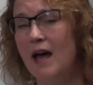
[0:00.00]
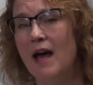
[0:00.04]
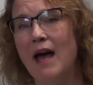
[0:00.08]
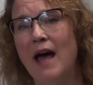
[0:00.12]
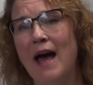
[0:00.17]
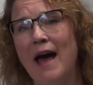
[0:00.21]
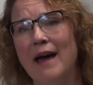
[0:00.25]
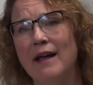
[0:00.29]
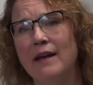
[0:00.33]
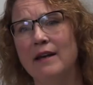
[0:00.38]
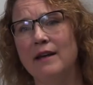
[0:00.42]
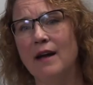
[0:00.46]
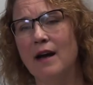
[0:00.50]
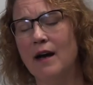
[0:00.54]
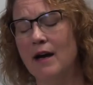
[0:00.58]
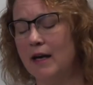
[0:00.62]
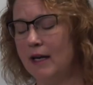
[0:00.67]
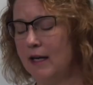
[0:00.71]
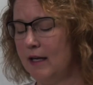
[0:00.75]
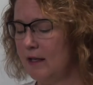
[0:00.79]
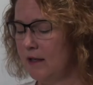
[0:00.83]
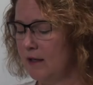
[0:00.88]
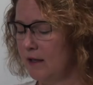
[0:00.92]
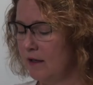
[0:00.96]
At
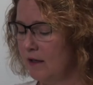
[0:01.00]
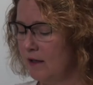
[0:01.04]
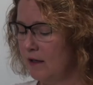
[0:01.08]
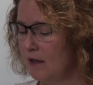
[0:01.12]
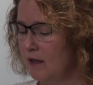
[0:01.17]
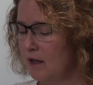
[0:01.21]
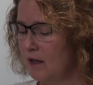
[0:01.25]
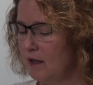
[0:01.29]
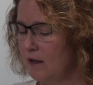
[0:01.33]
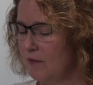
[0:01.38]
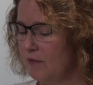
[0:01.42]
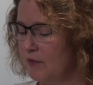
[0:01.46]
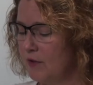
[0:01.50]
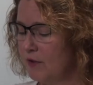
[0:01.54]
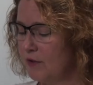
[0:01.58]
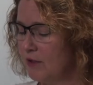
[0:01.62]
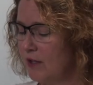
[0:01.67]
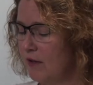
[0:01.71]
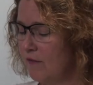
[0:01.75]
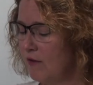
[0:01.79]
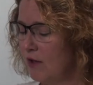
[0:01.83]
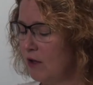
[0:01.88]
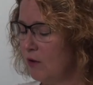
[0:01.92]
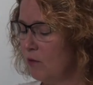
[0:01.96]
night, the
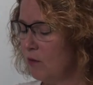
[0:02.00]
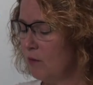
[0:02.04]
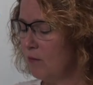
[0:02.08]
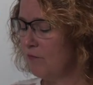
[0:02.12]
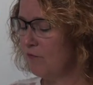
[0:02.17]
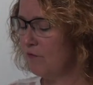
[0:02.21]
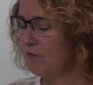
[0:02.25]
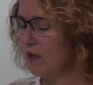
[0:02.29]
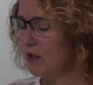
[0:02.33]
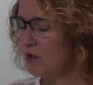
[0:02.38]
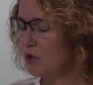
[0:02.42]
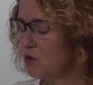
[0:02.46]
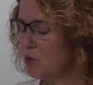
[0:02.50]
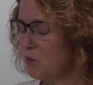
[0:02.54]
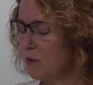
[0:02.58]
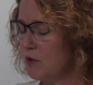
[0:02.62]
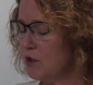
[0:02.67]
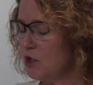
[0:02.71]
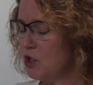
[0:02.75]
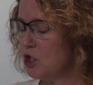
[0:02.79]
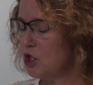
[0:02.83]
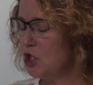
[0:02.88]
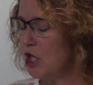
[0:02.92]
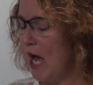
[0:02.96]
living room fills with
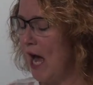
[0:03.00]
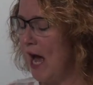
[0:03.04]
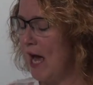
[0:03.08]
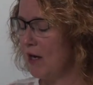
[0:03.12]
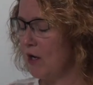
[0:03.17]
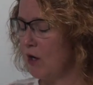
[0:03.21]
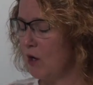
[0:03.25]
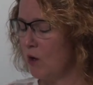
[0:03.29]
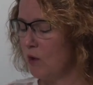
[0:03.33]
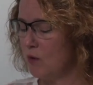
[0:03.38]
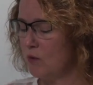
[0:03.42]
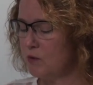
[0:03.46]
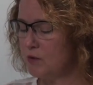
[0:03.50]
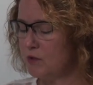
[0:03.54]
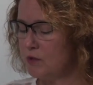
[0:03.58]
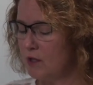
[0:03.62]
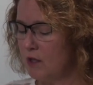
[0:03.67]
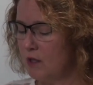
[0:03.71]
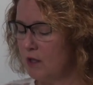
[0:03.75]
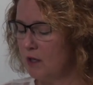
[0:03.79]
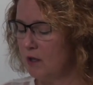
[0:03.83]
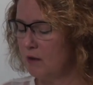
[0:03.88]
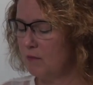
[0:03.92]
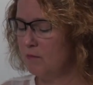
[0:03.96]
shadows,
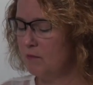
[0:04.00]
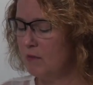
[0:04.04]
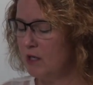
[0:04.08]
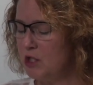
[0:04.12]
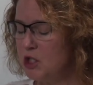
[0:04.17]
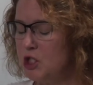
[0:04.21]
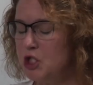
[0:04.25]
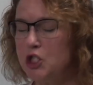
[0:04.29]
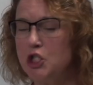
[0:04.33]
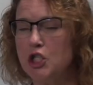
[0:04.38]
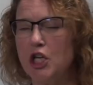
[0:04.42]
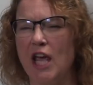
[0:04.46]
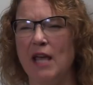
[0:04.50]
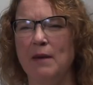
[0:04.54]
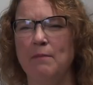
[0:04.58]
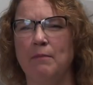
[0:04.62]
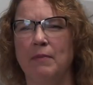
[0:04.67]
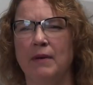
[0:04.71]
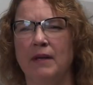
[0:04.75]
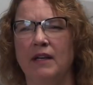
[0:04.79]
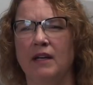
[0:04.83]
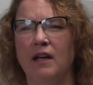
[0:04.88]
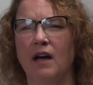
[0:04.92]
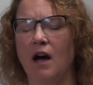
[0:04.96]

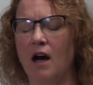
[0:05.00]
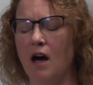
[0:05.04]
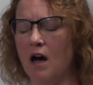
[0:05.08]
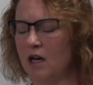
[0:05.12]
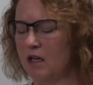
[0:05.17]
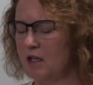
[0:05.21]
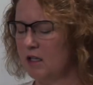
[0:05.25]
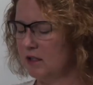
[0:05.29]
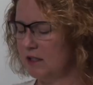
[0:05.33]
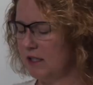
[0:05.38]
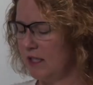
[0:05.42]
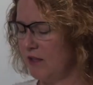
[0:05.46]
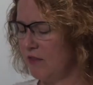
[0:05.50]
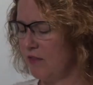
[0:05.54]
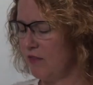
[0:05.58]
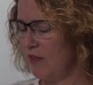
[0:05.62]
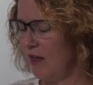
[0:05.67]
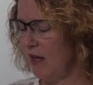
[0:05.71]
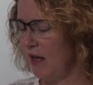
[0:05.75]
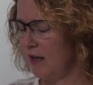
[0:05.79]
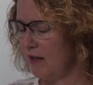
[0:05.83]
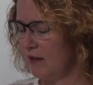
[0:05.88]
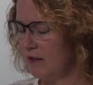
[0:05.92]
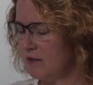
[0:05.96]
misshapen, ugly
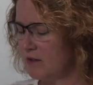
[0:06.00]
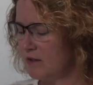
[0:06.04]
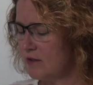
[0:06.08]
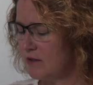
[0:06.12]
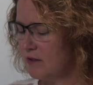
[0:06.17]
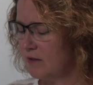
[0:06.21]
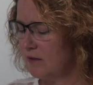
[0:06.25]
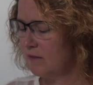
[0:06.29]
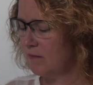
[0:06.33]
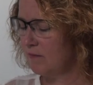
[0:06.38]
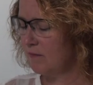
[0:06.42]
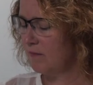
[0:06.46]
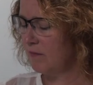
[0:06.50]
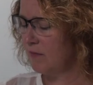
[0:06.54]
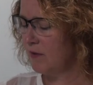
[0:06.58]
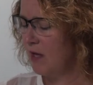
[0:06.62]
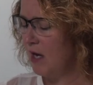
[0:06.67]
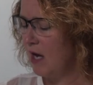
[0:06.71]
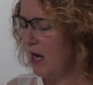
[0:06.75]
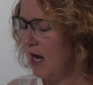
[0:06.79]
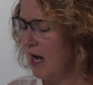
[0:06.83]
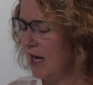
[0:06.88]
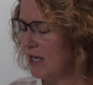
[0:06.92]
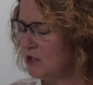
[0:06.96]
things.
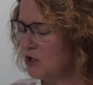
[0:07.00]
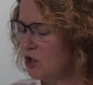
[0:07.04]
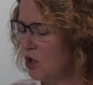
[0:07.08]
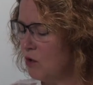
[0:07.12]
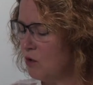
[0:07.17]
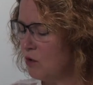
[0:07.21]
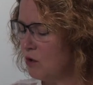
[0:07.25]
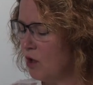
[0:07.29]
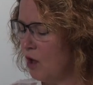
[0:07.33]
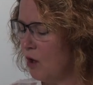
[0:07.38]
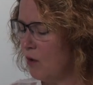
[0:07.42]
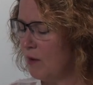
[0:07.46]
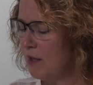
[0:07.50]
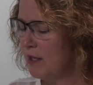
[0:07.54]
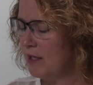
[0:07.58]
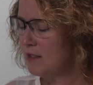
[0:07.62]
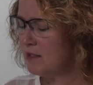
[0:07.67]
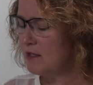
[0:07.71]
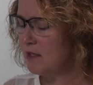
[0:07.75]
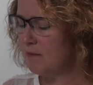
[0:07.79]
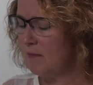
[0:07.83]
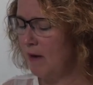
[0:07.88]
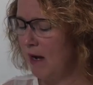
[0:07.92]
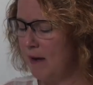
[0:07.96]
I don't go
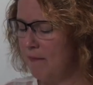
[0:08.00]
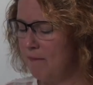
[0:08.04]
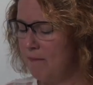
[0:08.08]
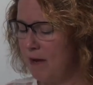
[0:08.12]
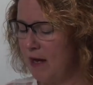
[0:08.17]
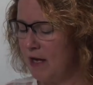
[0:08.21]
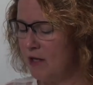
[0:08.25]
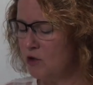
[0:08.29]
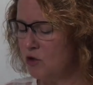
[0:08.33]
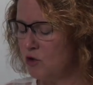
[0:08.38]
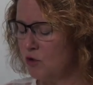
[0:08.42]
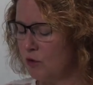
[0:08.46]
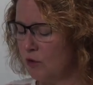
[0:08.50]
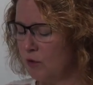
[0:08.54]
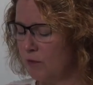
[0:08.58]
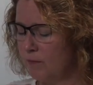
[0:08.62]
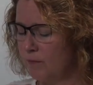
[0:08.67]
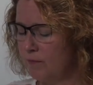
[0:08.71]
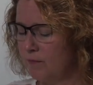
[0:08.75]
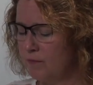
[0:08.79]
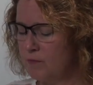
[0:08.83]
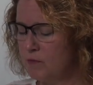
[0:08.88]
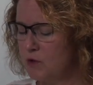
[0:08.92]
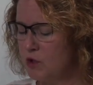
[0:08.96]
into my bedroom,
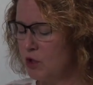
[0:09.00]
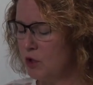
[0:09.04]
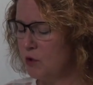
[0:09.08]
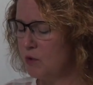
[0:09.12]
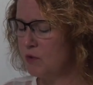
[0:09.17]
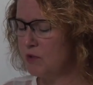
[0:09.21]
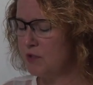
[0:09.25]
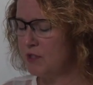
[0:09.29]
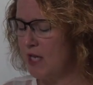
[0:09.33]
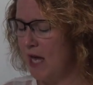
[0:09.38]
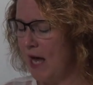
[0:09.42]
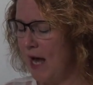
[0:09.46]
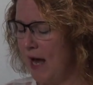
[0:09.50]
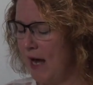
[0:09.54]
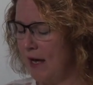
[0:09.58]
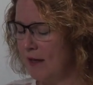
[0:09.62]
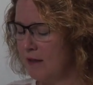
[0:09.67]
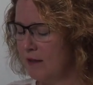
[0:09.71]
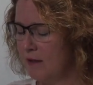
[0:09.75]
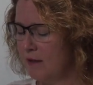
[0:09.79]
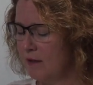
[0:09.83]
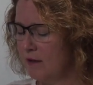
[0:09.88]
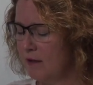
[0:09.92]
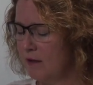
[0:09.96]
too sad.
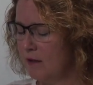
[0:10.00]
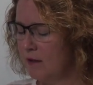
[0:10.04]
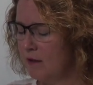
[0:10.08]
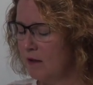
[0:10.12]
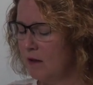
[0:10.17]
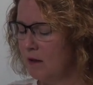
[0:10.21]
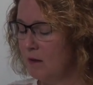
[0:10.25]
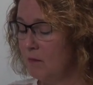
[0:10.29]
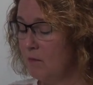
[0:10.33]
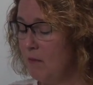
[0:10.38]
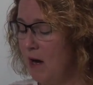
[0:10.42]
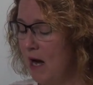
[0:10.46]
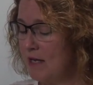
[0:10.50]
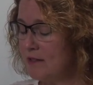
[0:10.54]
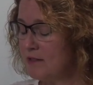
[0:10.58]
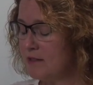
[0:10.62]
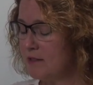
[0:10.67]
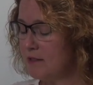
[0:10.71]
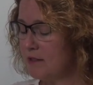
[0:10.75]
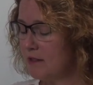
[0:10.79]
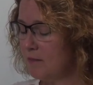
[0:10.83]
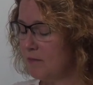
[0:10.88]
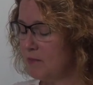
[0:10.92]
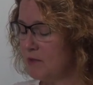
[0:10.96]
Ma
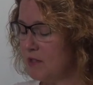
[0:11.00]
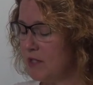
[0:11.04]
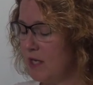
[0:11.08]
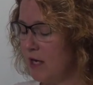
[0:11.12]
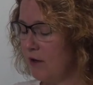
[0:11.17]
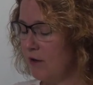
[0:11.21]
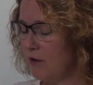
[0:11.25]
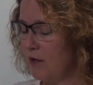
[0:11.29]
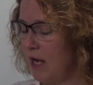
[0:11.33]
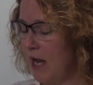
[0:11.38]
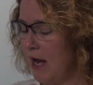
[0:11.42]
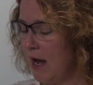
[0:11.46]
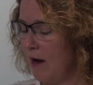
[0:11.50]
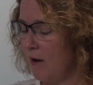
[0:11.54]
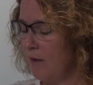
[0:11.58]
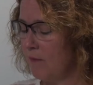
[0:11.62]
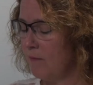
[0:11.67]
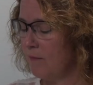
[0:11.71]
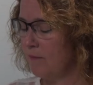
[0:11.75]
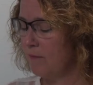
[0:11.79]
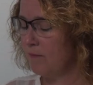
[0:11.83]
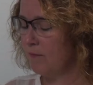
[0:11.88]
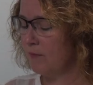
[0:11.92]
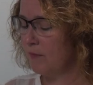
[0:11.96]
sleeps there now.
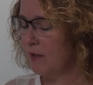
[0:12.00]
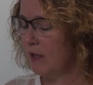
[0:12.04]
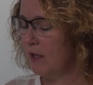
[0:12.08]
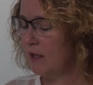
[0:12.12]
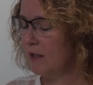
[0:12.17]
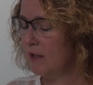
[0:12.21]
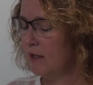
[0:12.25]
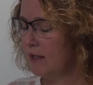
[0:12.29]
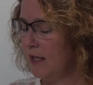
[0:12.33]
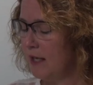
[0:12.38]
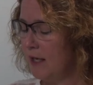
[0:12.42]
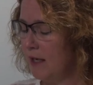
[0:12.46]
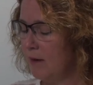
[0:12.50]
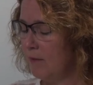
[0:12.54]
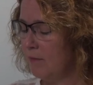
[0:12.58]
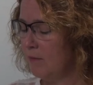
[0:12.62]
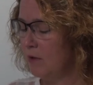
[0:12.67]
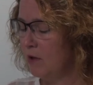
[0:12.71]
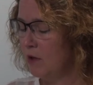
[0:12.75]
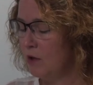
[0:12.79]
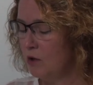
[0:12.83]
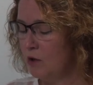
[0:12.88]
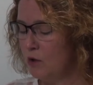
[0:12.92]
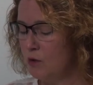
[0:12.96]
Kim,
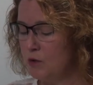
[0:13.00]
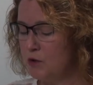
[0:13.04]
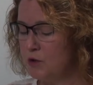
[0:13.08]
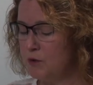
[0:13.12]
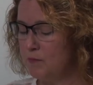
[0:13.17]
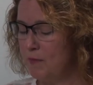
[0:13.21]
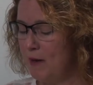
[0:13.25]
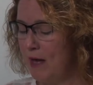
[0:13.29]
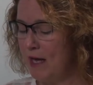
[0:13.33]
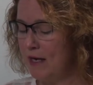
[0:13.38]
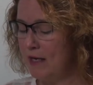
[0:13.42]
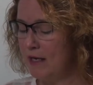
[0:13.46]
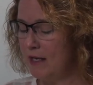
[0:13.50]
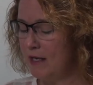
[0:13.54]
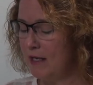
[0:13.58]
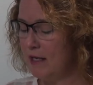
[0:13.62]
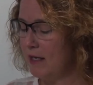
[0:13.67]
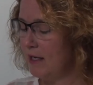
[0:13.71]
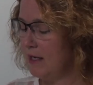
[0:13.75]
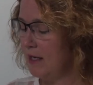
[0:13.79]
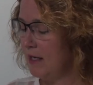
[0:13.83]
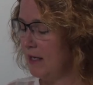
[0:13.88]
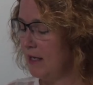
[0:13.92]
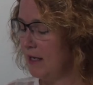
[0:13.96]
whose bed
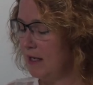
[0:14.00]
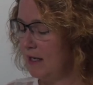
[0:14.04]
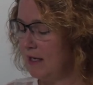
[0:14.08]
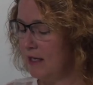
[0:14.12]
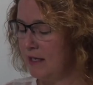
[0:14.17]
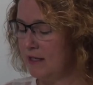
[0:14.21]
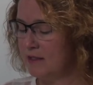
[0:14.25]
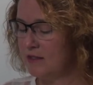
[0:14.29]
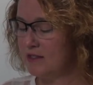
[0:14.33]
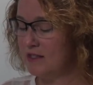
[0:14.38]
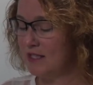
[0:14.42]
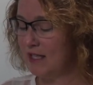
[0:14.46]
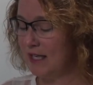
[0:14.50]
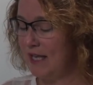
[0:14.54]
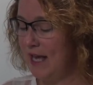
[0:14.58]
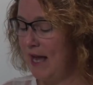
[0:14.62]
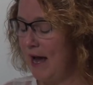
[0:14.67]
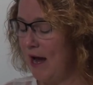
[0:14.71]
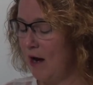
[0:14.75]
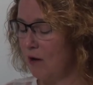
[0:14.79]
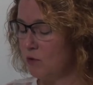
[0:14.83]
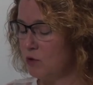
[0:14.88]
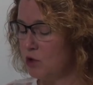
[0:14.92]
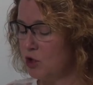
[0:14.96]
is the
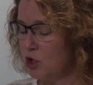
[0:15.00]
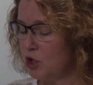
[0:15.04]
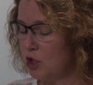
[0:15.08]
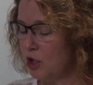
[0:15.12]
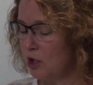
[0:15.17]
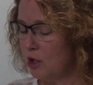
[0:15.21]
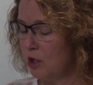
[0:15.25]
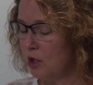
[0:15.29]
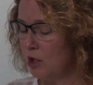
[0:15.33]
couch,